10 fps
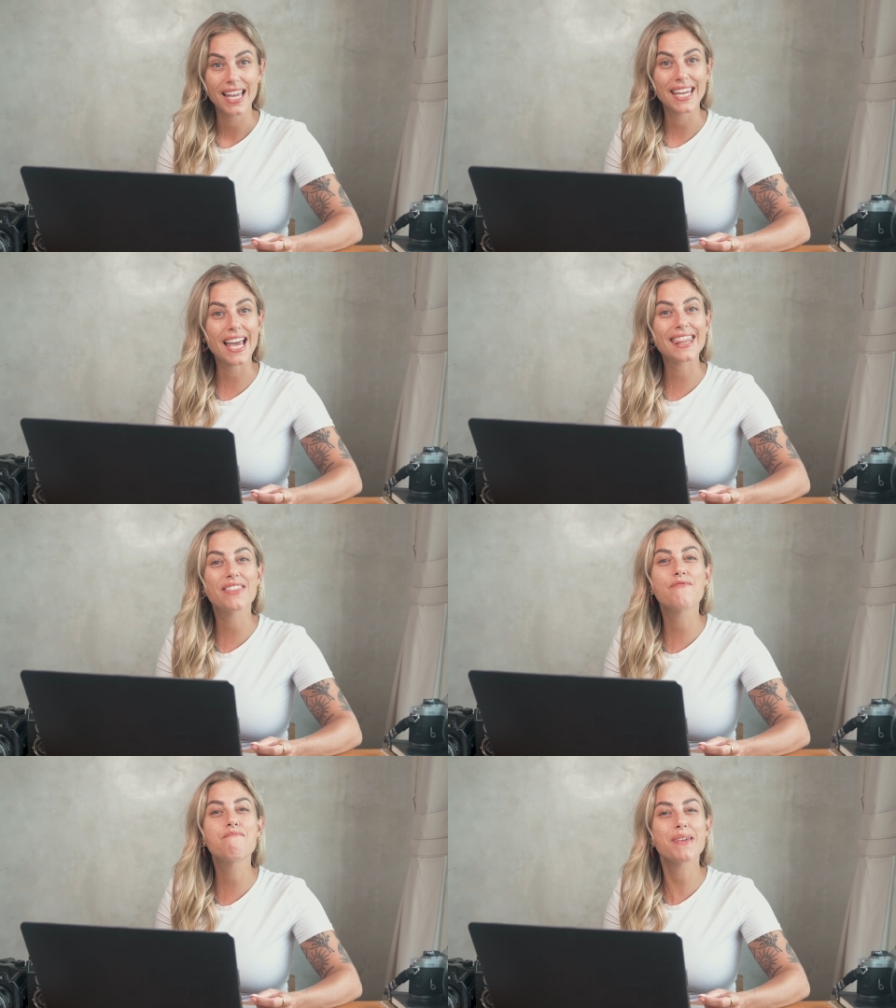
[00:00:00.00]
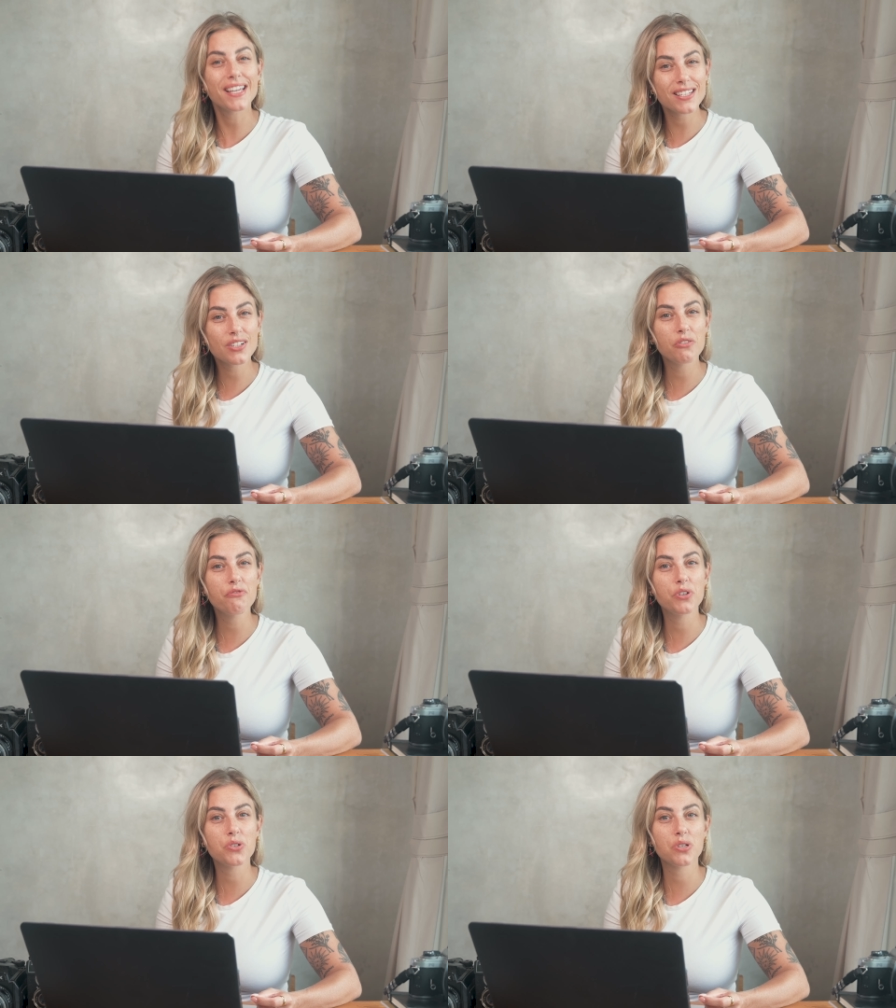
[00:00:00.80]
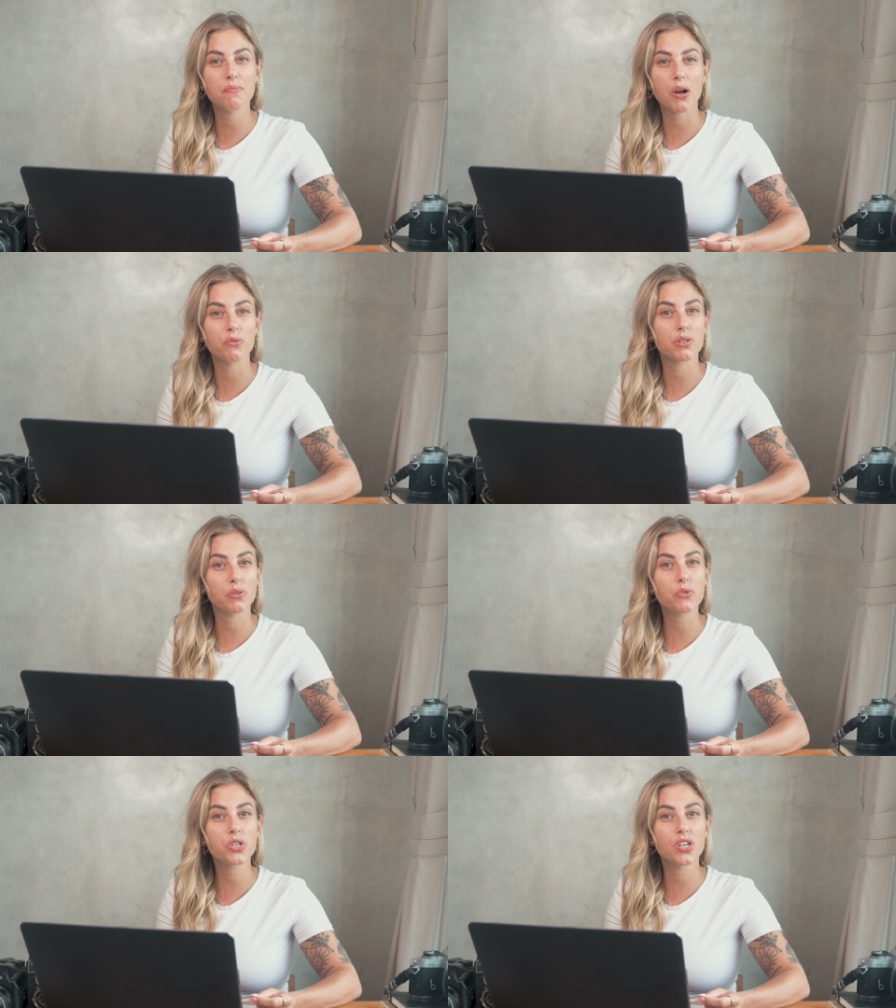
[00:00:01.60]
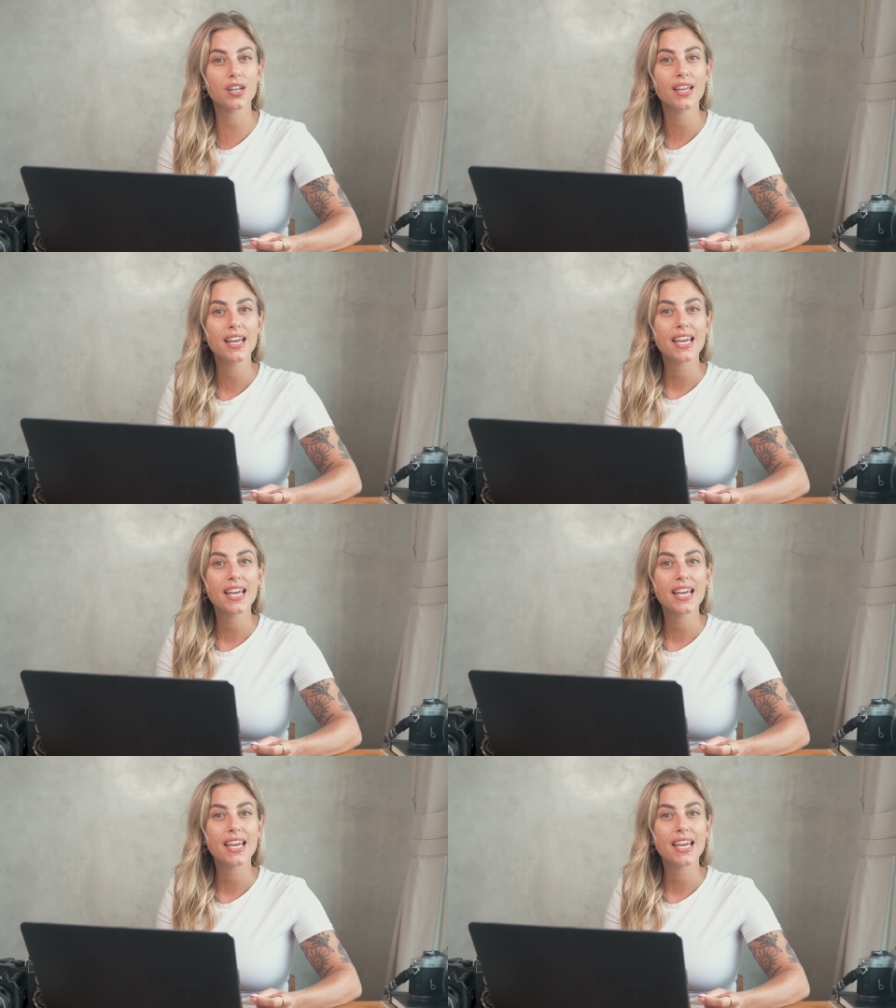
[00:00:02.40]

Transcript: Yet the biggest confusion about resolution